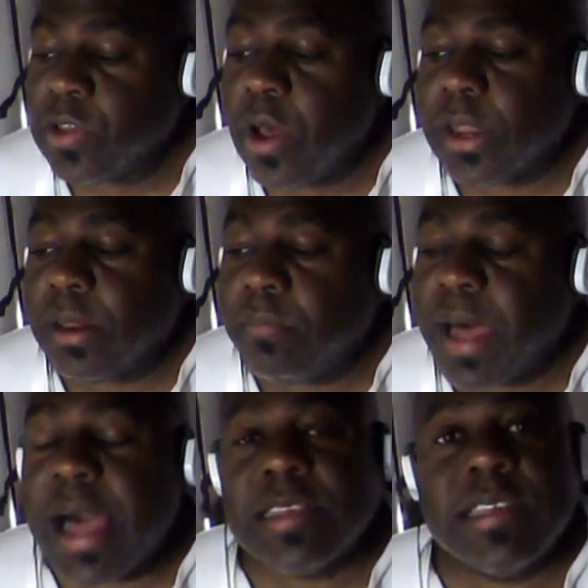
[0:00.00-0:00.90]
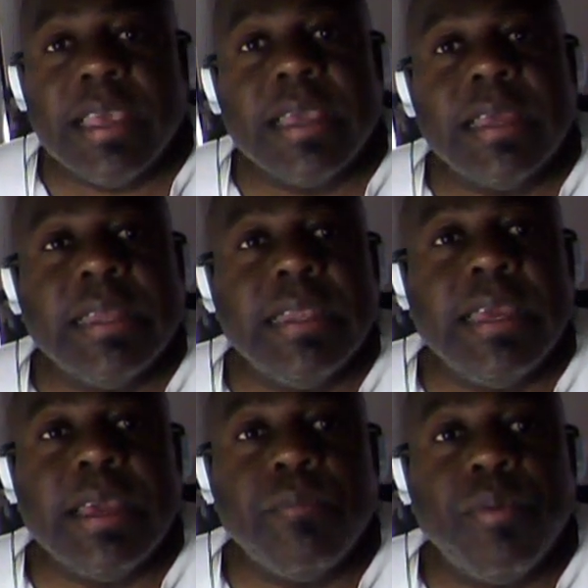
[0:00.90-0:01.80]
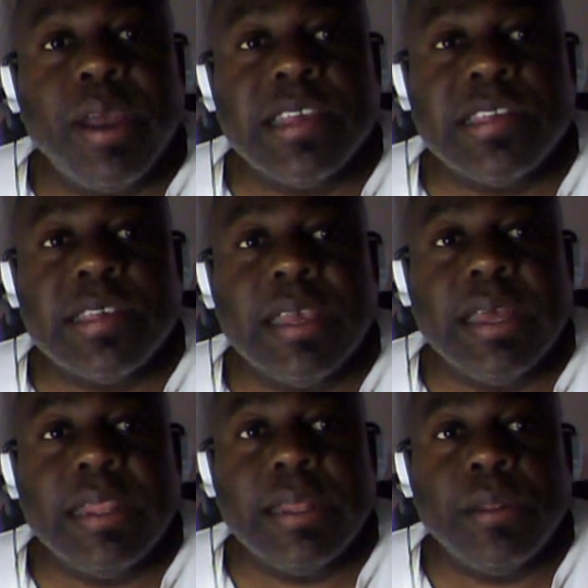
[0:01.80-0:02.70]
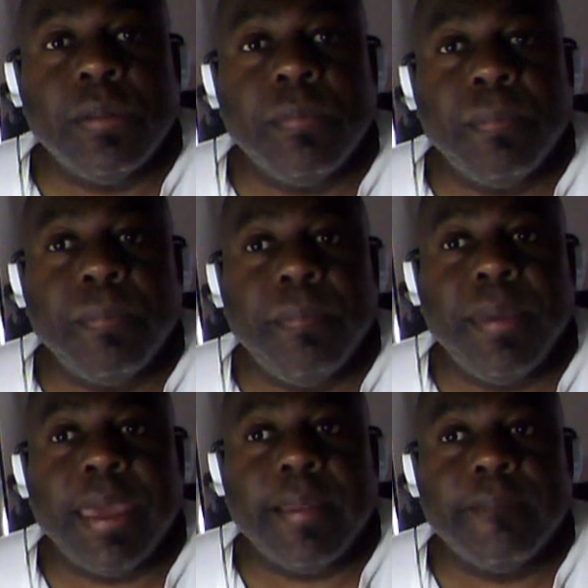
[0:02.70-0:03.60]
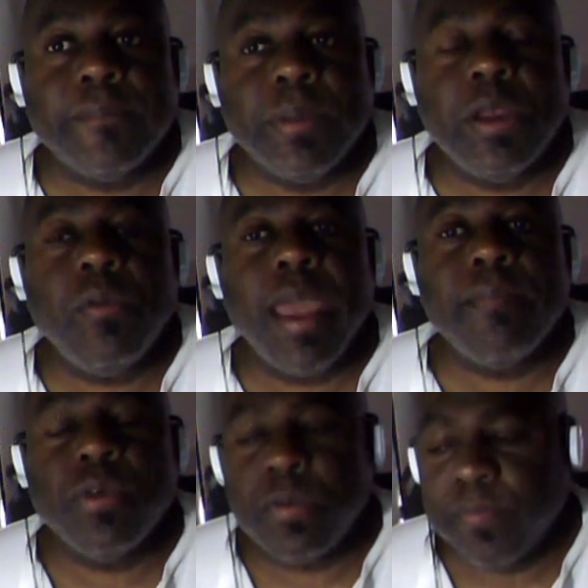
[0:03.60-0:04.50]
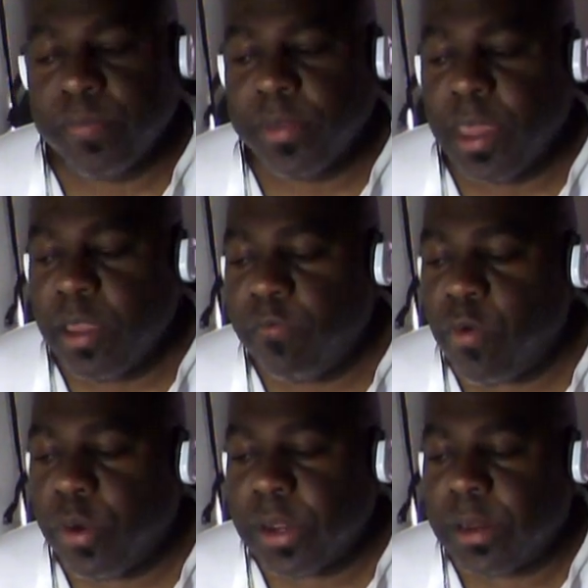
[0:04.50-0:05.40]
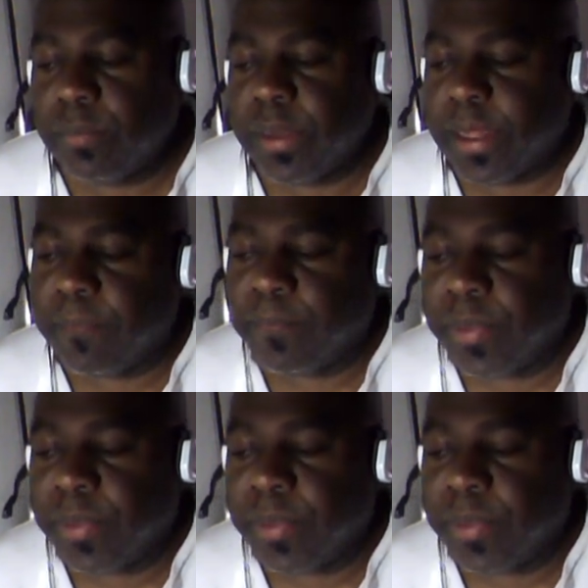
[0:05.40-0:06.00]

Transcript: talk a little boxing, decompress a little bit. I'm gonna ramble for a little bit.